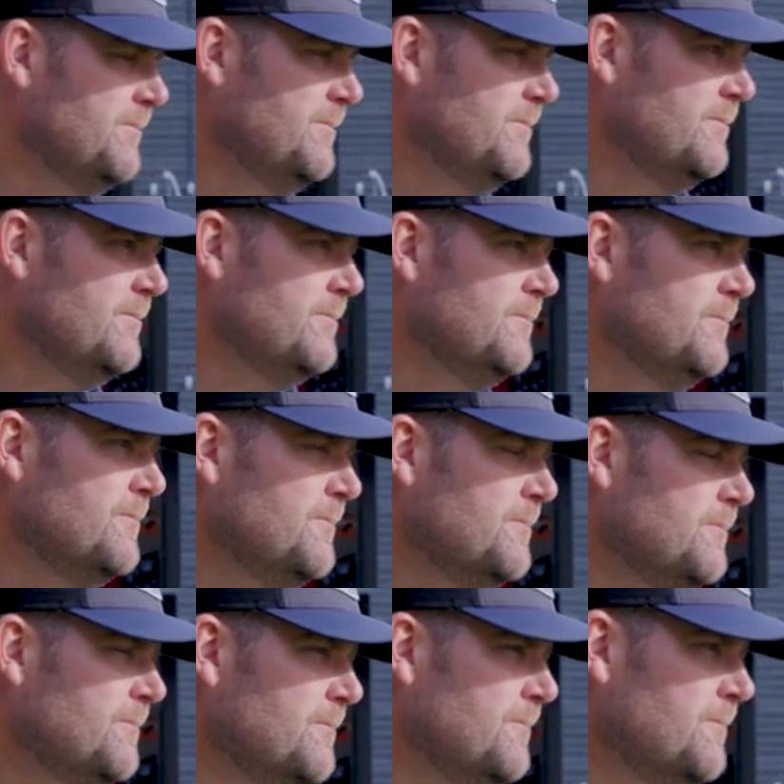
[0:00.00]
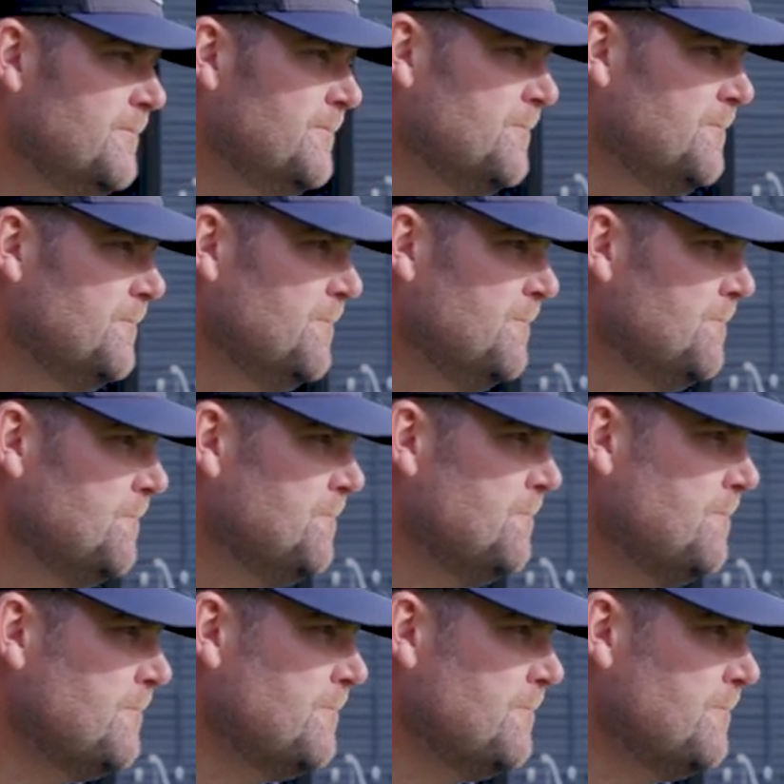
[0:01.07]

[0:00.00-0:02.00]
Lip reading: No words are spoken by the person on screen.